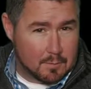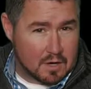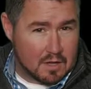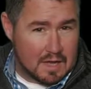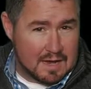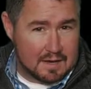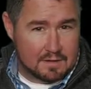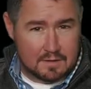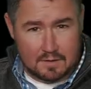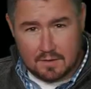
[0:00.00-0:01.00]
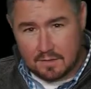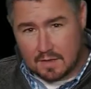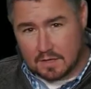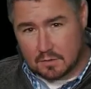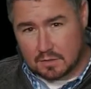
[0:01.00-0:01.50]
a client
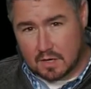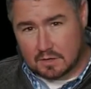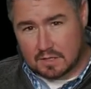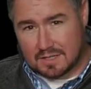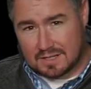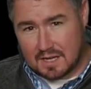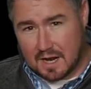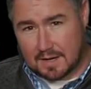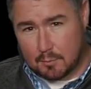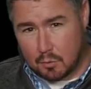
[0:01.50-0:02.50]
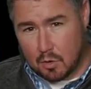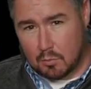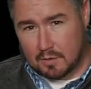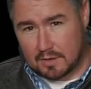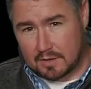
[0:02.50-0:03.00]
that you start to design
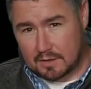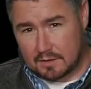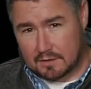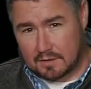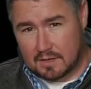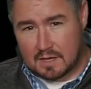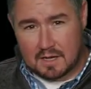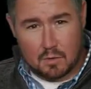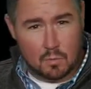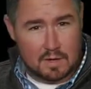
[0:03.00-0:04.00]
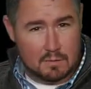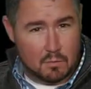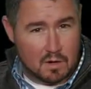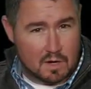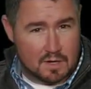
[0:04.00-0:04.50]
appropriately. We
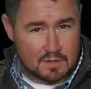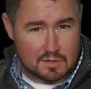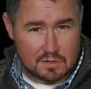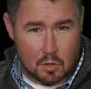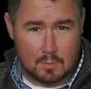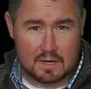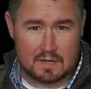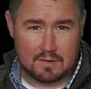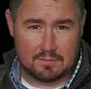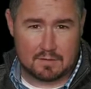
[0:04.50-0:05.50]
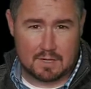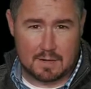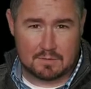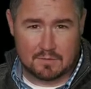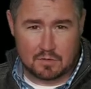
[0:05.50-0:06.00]
work on so many different
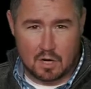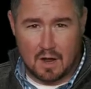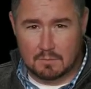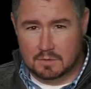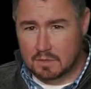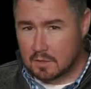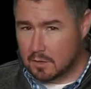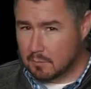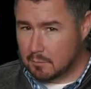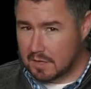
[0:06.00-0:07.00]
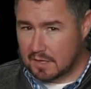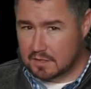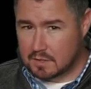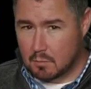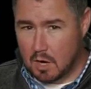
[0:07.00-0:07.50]
types of jobs, big and
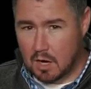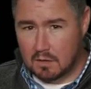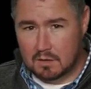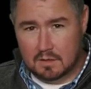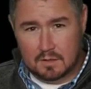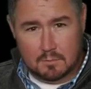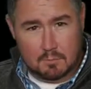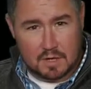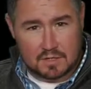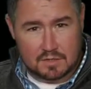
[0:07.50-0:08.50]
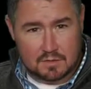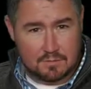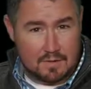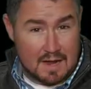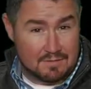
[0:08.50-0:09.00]
small. Budgets of
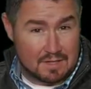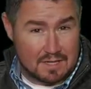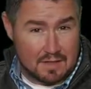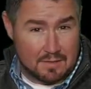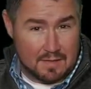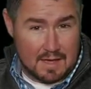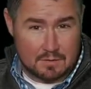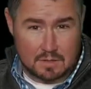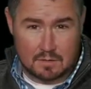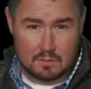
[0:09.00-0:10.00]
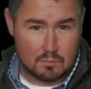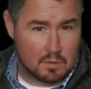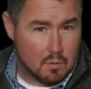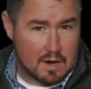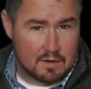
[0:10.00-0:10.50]
$5,000 to $10,000
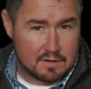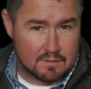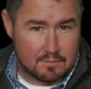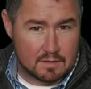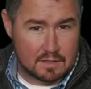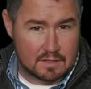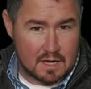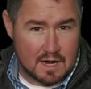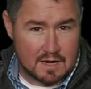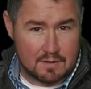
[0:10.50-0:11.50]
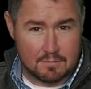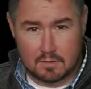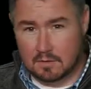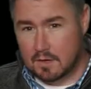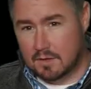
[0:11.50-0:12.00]
require different design
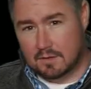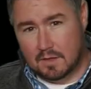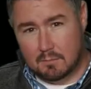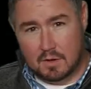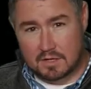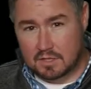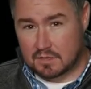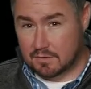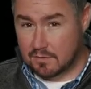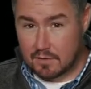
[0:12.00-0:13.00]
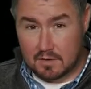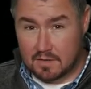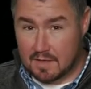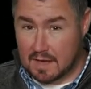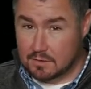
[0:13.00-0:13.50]
effort than budgets of
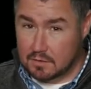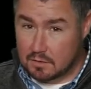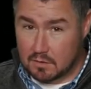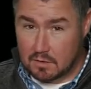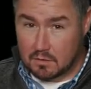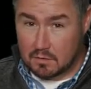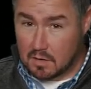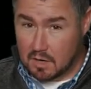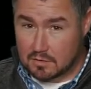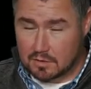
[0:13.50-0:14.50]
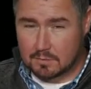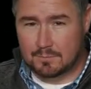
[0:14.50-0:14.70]
$30,000 or larger.